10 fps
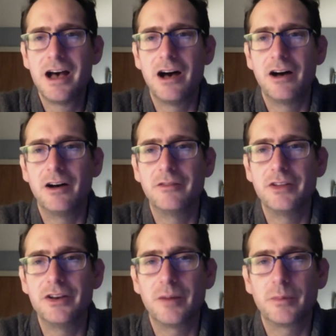uh, of the
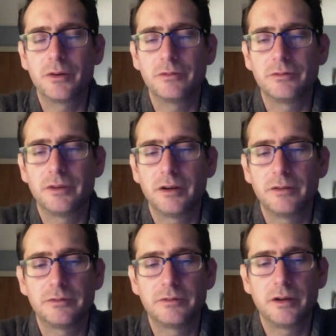number of
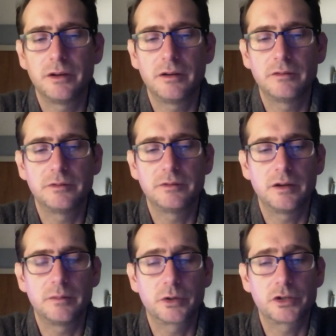of of
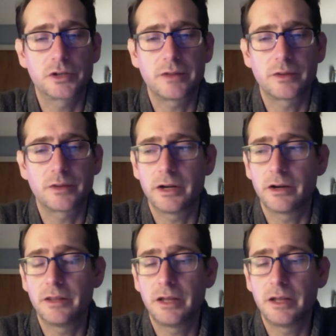uh, brook trout that were here.